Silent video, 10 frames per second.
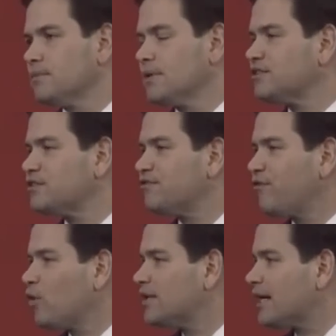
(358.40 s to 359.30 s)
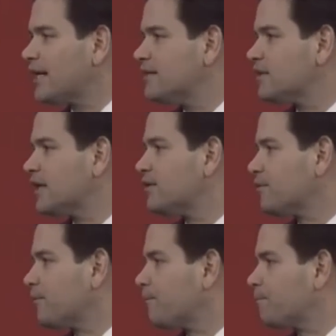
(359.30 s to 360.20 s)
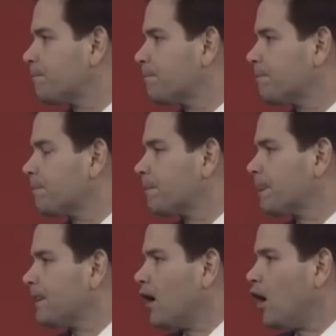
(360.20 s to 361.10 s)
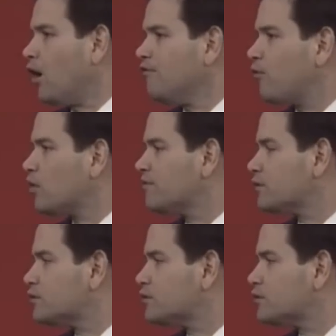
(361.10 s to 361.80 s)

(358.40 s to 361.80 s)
Less than 4 decades later, all 4 of their